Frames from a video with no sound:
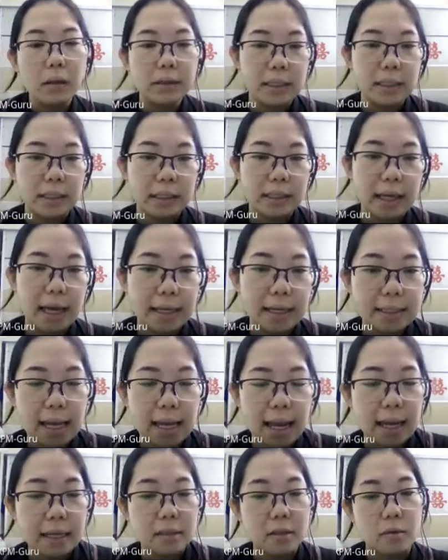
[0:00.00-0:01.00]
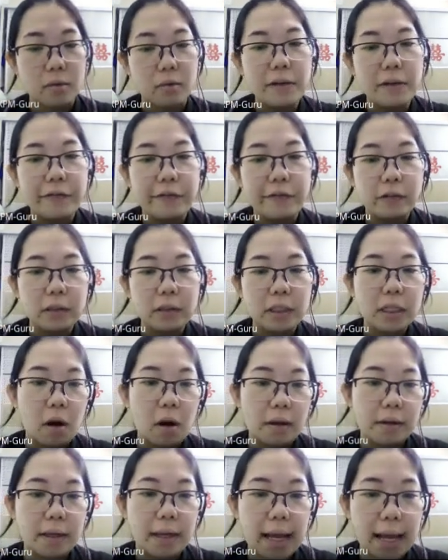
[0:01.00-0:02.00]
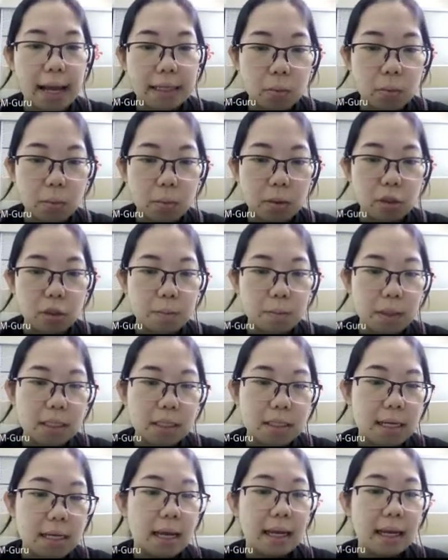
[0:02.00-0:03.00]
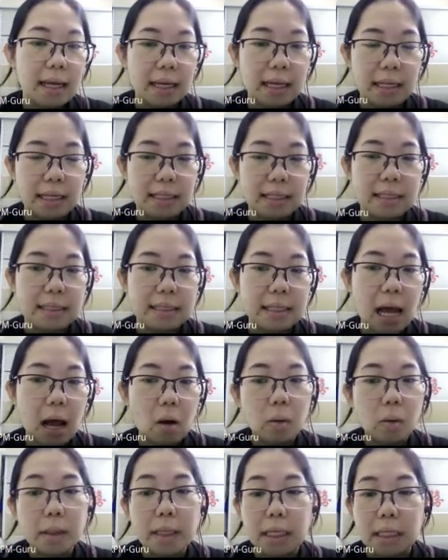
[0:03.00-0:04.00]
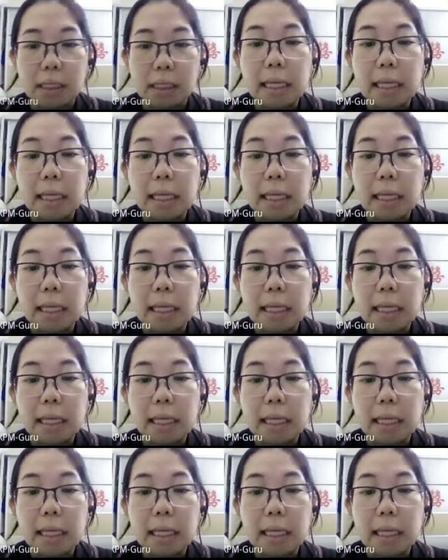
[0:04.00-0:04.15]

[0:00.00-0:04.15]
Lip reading: the gas has already fully condensed, which means it is now in